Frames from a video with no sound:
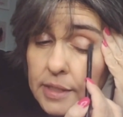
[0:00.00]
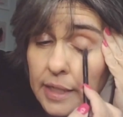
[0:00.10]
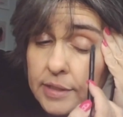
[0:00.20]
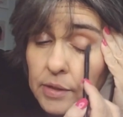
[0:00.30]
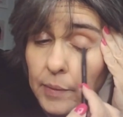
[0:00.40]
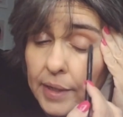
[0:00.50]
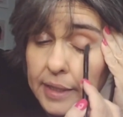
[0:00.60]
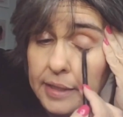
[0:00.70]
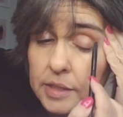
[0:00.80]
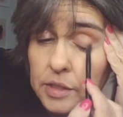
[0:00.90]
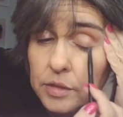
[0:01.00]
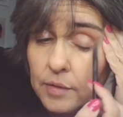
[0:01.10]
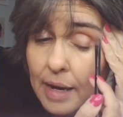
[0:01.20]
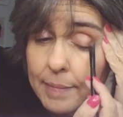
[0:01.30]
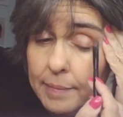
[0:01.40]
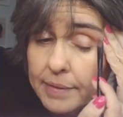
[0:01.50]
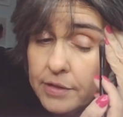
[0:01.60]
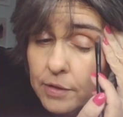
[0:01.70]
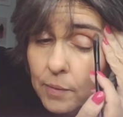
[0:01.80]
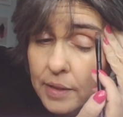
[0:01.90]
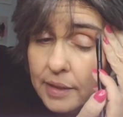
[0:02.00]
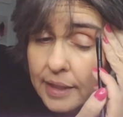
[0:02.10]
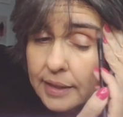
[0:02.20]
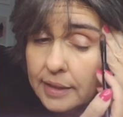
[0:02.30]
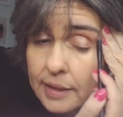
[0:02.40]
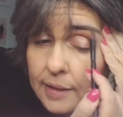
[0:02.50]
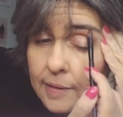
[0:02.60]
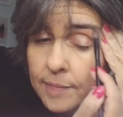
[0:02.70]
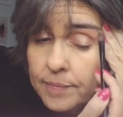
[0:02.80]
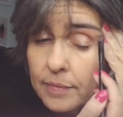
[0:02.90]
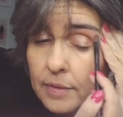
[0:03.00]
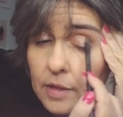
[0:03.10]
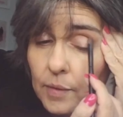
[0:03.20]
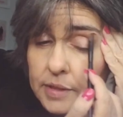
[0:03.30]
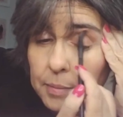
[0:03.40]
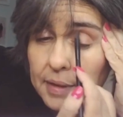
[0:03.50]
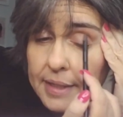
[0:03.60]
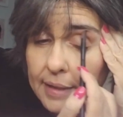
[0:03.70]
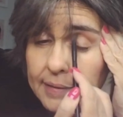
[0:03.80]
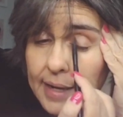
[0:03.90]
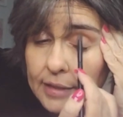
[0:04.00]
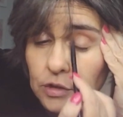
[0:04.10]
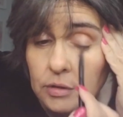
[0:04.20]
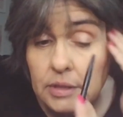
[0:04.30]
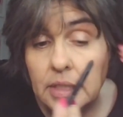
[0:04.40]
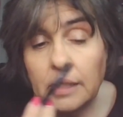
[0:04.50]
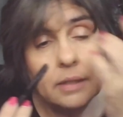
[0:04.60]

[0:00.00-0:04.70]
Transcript: I'd say the way I can describe it, but you don't want you want to blend out naturally.